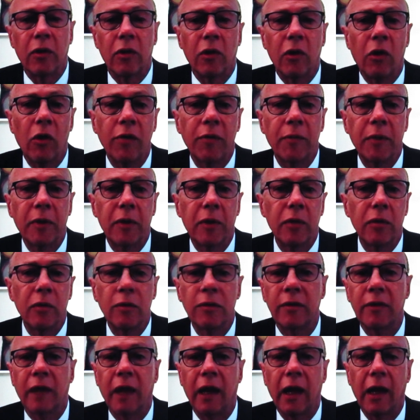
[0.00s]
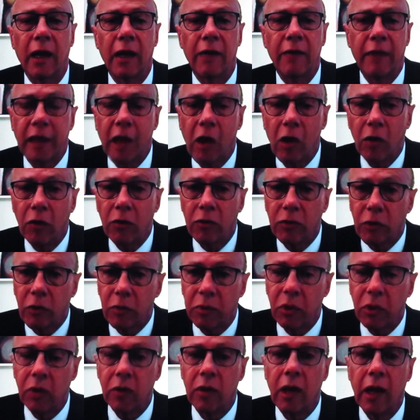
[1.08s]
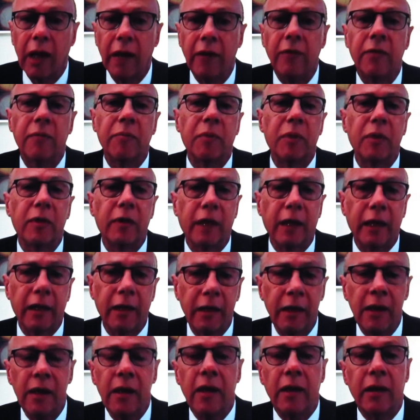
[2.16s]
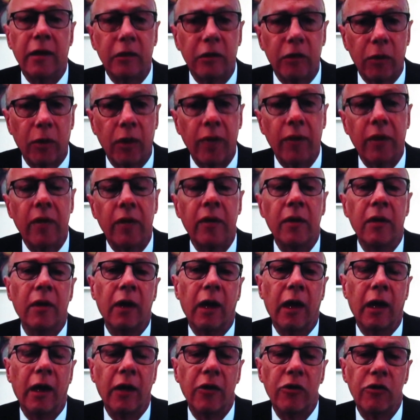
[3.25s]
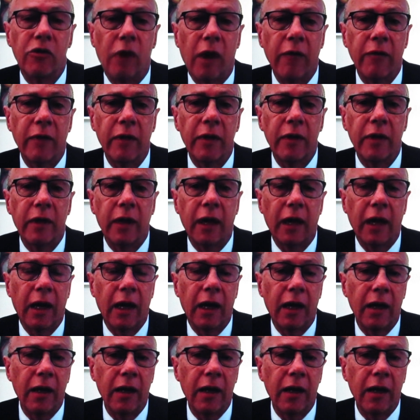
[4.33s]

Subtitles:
at local hospitals. They can't do blue lights, but they can do other driving